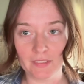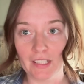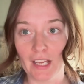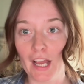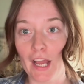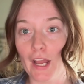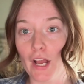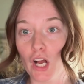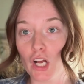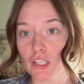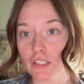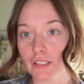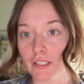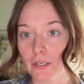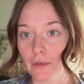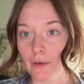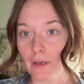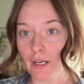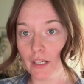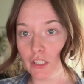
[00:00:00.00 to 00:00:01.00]
I also
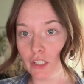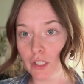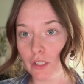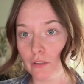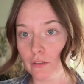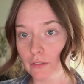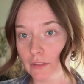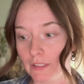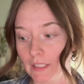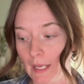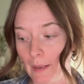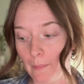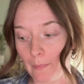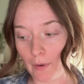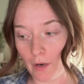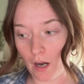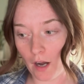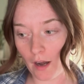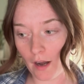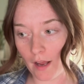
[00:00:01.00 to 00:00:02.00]
got 2 lip
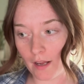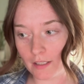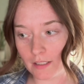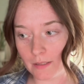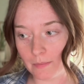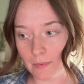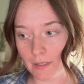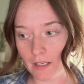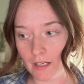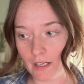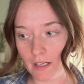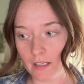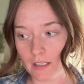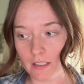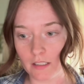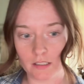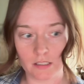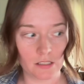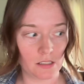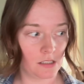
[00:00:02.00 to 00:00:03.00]
products
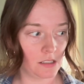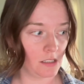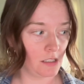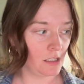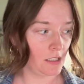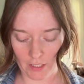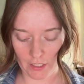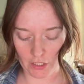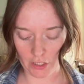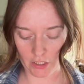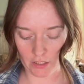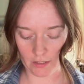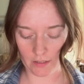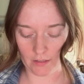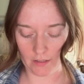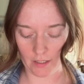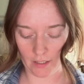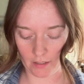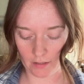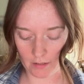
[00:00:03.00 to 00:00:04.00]
because I just
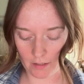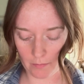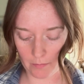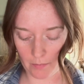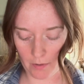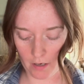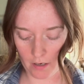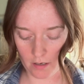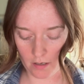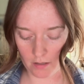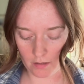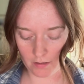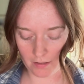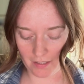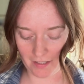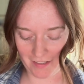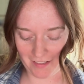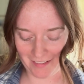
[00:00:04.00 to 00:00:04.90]
like lip products.